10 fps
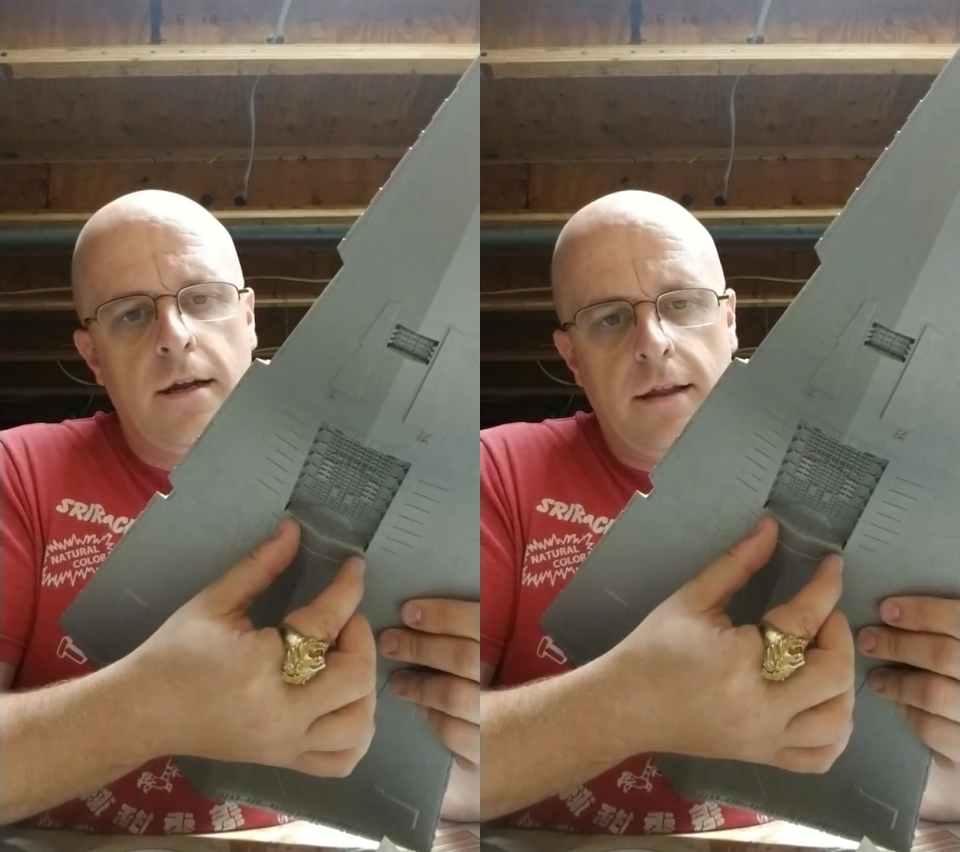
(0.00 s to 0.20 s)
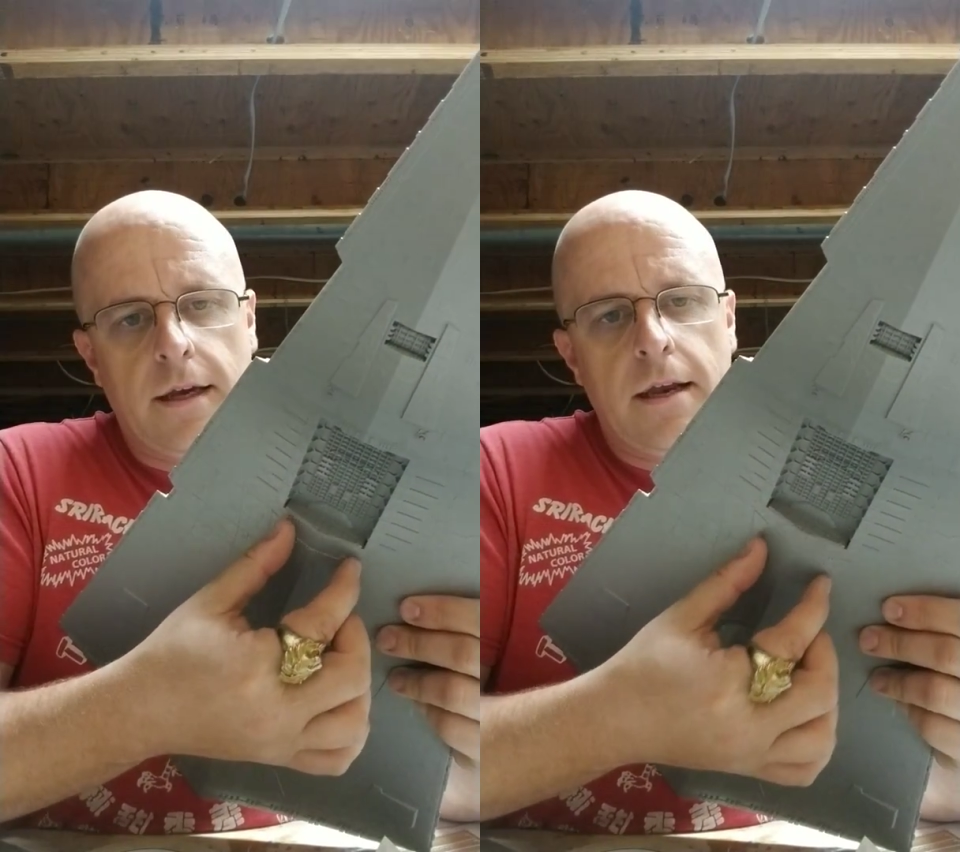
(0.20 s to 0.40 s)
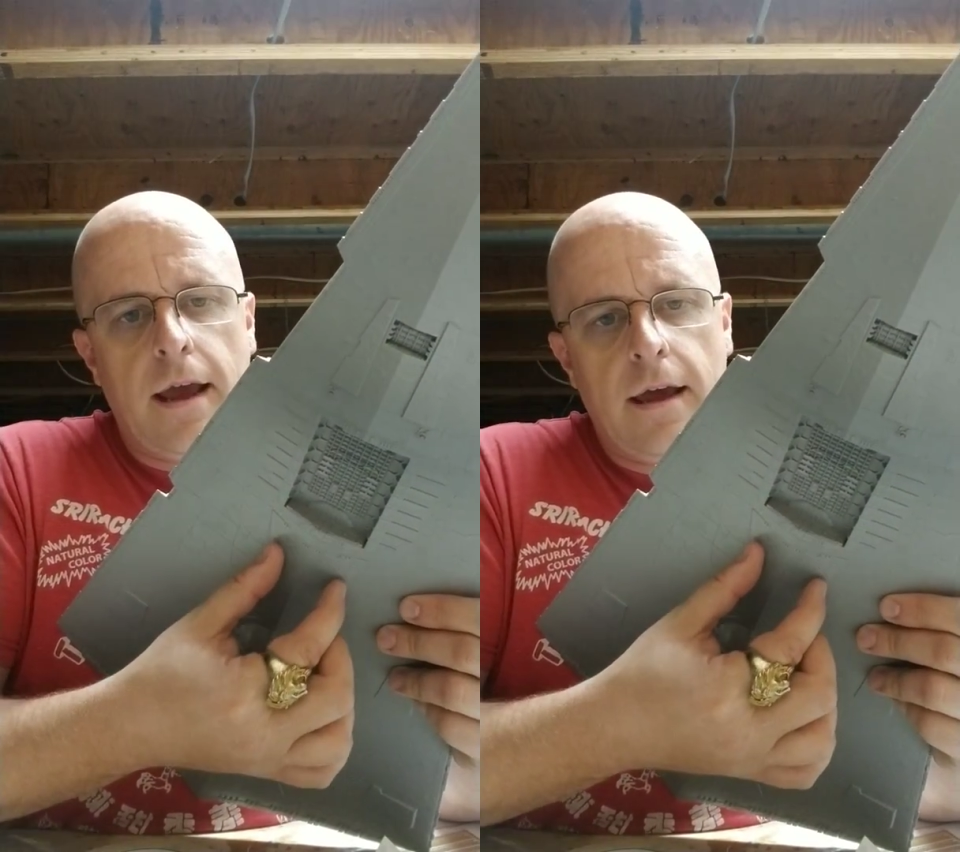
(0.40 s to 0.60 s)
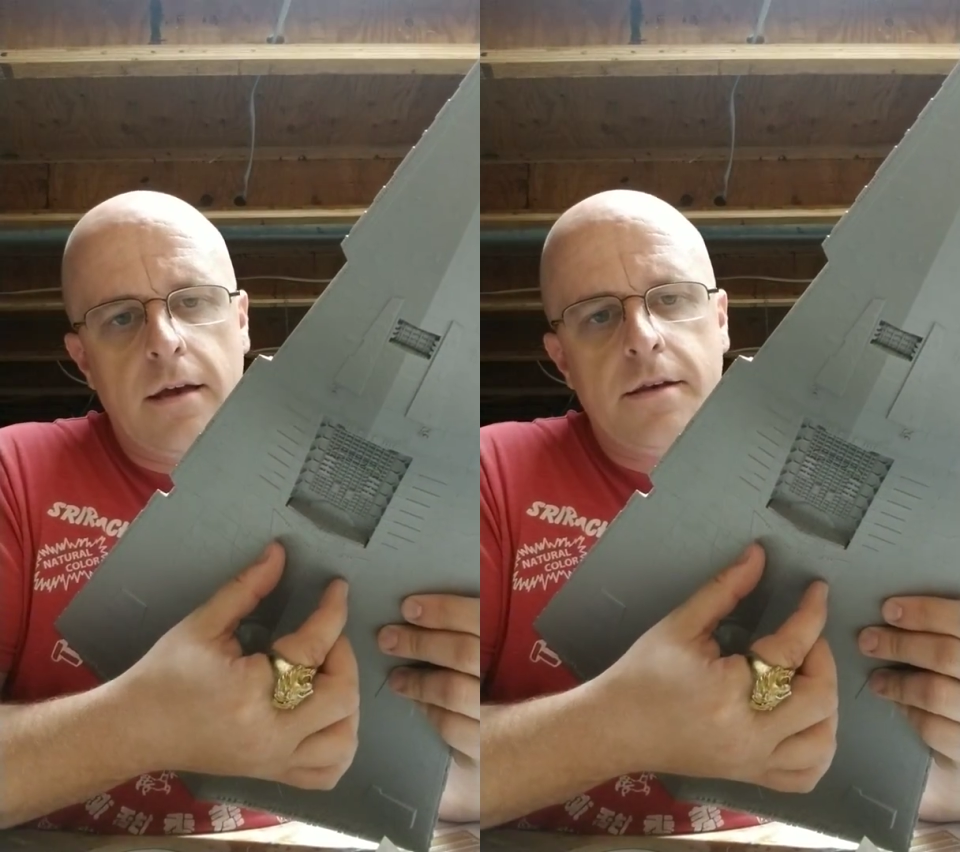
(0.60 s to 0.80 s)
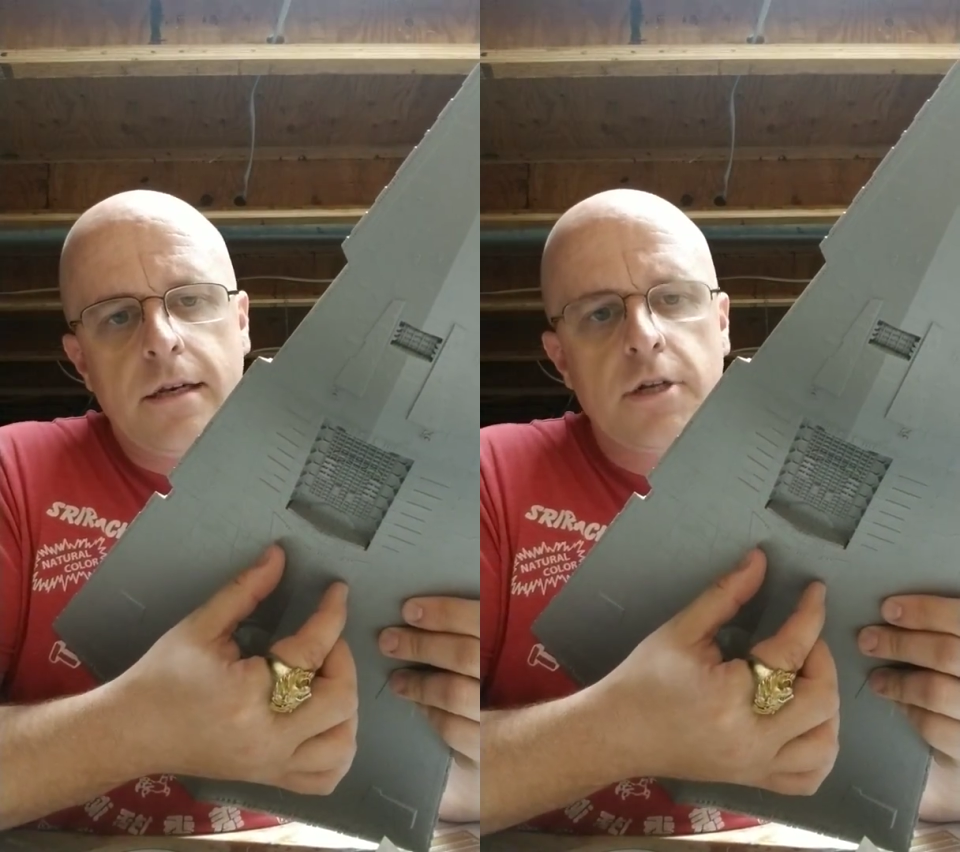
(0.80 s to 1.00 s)
like an
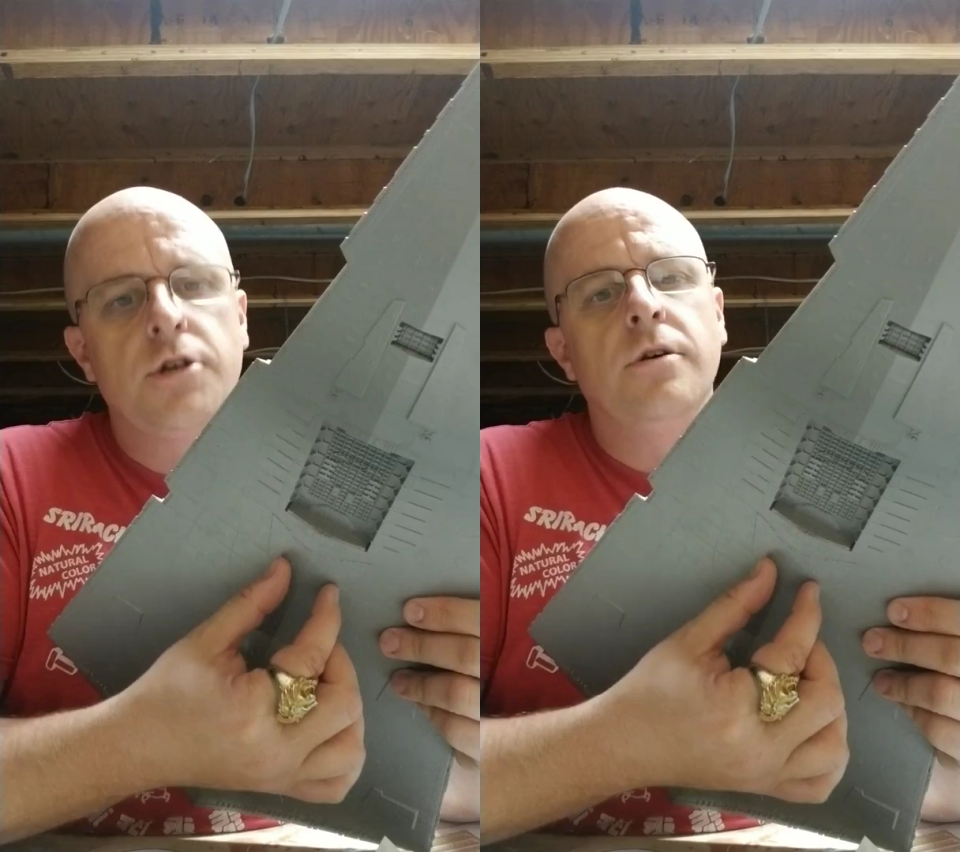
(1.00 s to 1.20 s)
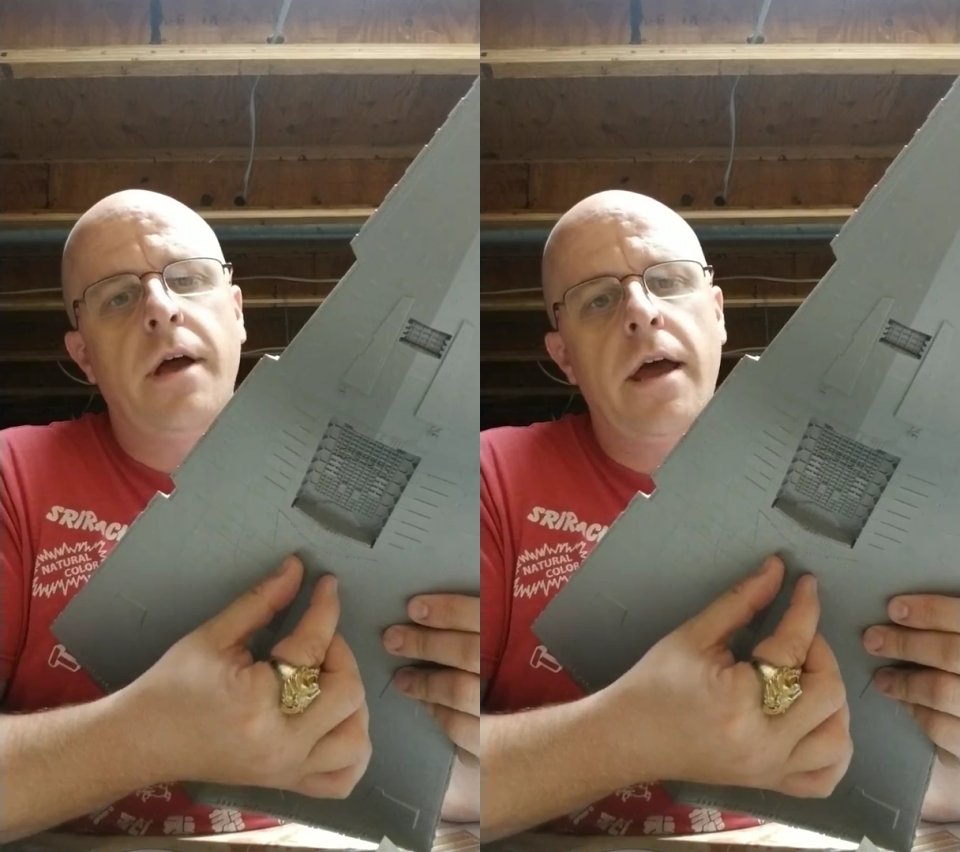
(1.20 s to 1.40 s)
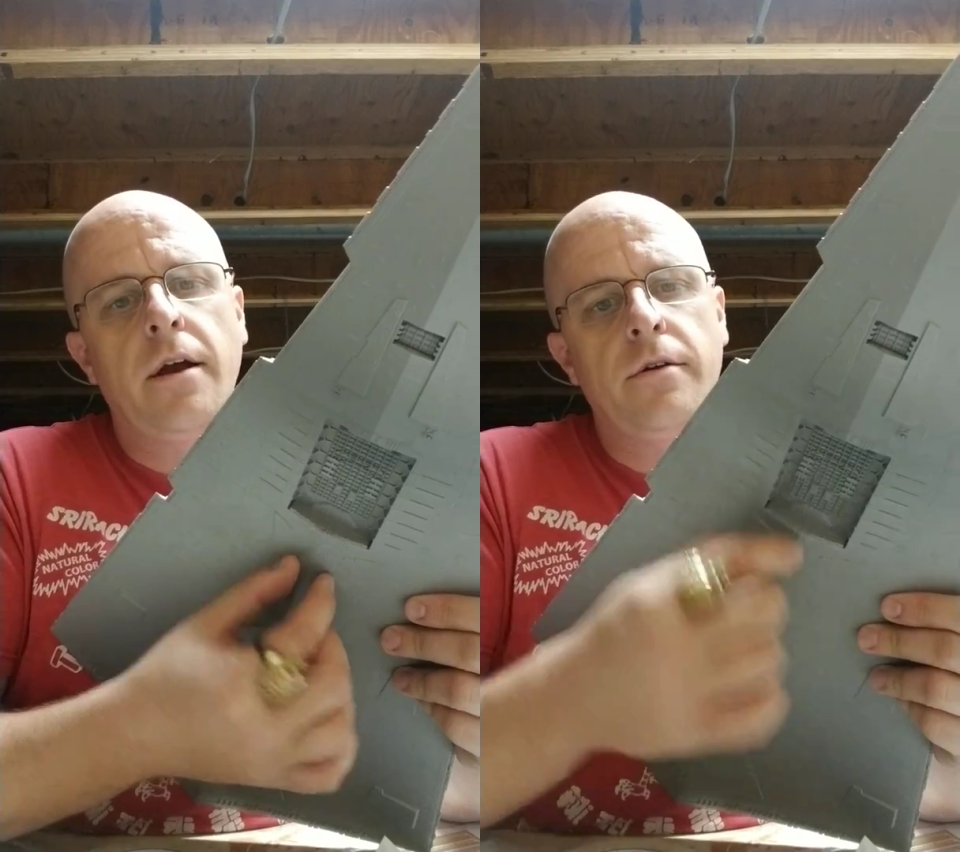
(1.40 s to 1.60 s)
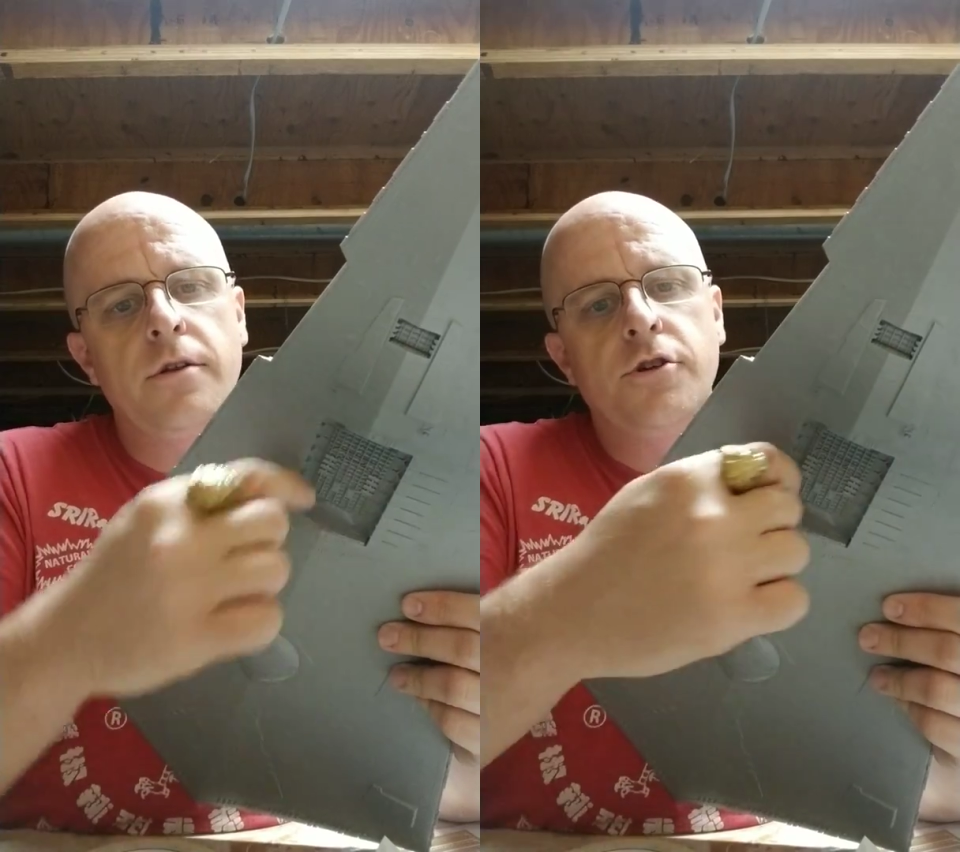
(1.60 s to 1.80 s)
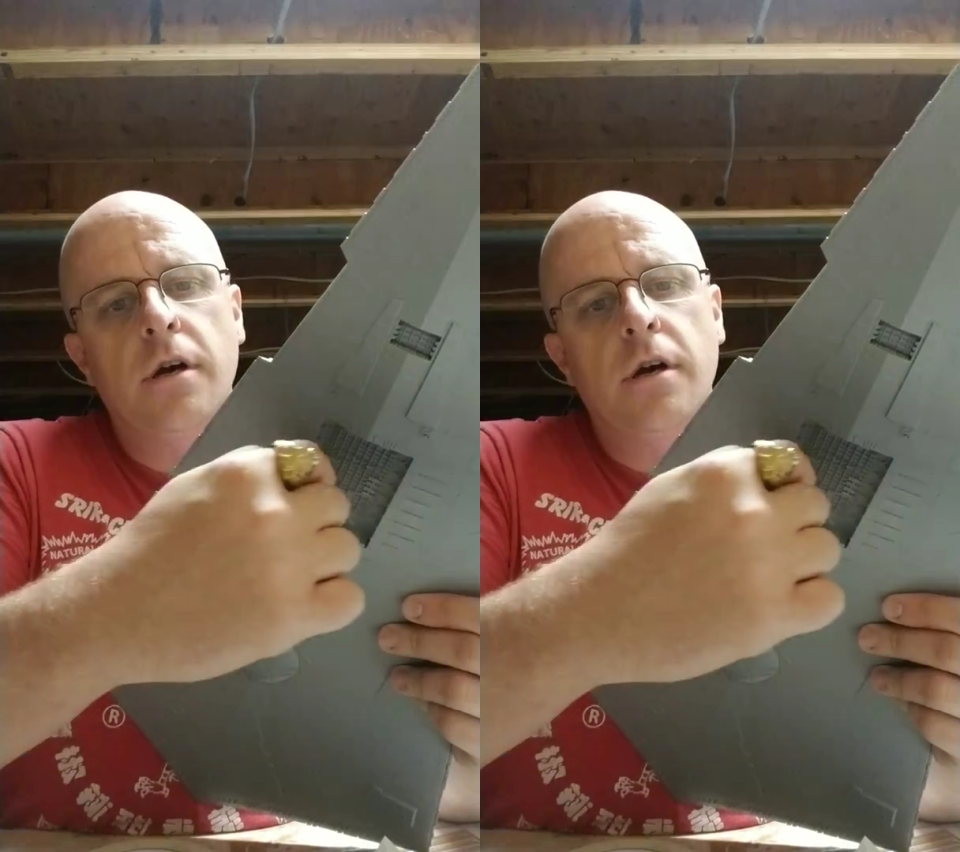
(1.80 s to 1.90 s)
additional hanger that you